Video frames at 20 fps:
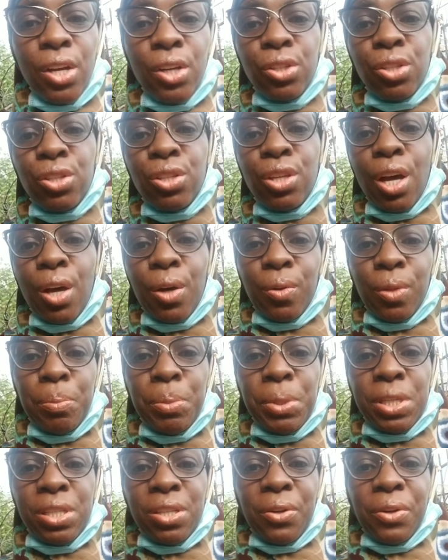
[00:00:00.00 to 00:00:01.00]
So let
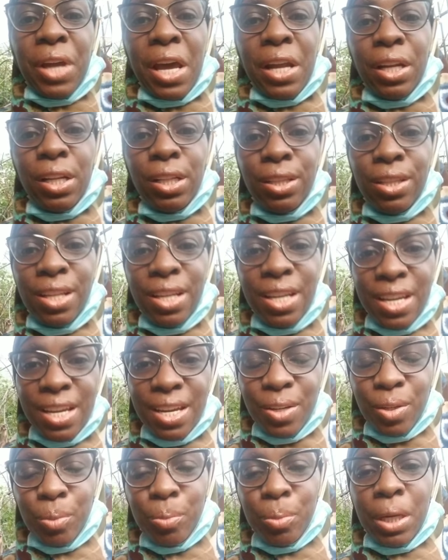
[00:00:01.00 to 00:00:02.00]
me slow down a
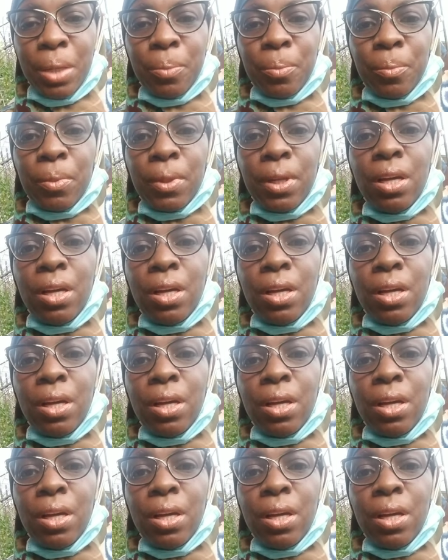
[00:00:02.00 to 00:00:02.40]
little bit.